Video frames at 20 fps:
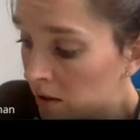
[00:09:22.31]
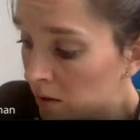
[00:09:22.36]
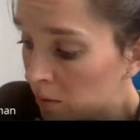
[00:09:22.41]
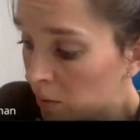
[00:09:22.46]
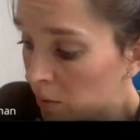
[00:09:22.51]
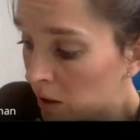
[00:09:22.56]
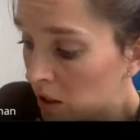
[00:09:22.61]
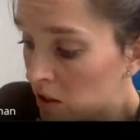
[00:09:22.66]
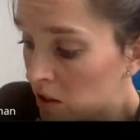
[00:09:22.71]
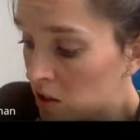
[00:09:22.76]

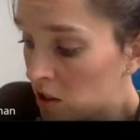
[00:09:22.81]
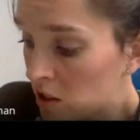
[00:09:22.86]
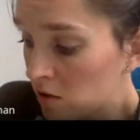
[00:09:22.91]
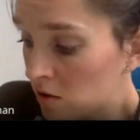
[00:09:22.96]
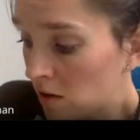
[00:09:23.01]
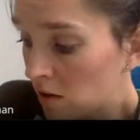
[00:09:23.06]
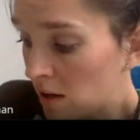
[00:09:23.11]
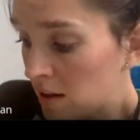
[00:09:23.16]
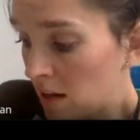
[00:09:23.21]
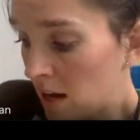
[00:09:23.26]
we could just
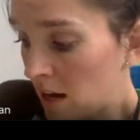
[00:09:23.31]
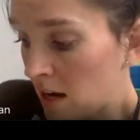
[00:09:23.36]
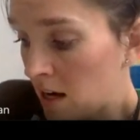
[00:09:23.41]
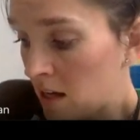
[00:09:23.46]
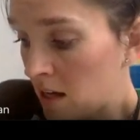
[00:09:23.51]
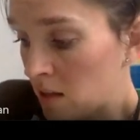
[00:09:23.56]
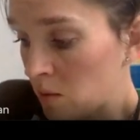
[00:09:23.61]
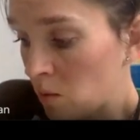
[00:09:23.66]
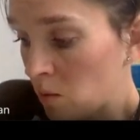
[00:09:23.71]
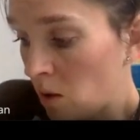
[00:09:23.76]
write that
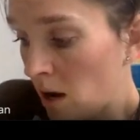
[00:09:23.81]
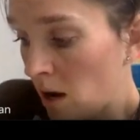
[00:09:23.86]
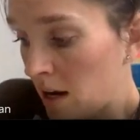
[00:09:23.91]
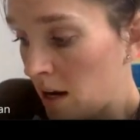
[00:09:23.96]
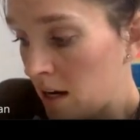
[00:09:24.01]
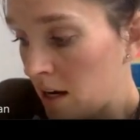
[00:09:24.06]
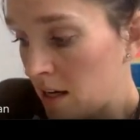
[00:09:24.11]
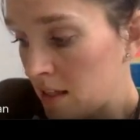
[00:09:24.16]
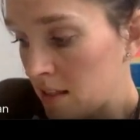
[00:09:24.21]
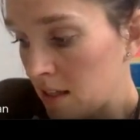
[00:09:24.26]
as y
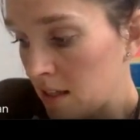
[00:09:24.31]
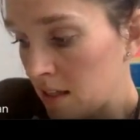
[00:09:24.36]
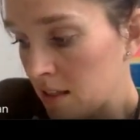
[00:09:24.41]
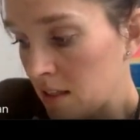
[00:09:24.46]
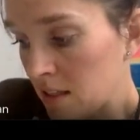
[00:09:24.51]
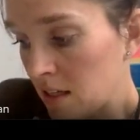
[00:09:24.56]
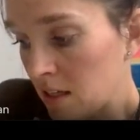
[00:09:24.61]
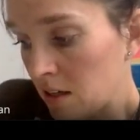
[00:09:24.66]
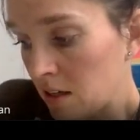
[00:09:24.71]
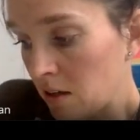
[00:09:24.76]
is less
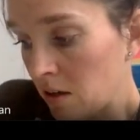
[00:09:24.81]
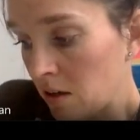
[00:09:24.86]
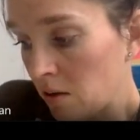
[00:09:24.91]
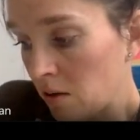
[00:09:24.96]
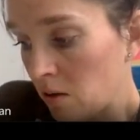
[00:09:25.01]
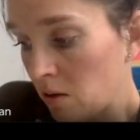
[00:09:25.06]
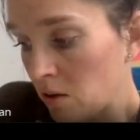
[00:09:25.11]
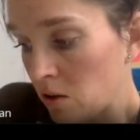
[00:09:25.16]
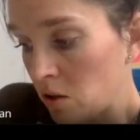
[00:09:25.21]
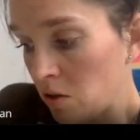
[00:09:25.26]
than or
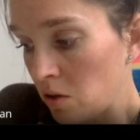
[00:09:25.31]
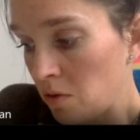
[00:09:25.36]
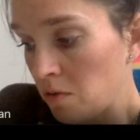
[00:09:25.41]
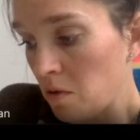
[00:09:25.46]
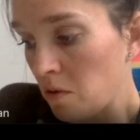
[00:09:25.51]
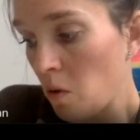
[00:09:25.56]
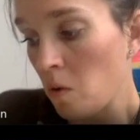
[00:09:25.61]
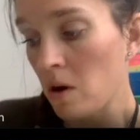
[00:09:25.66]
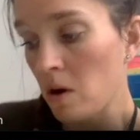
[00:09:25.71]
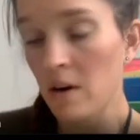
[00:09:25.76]
equal to
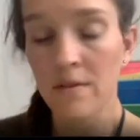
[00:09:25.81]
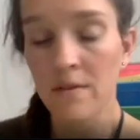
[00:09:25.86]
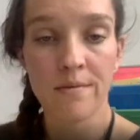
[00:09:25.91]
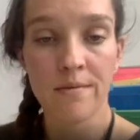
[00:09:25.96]
4.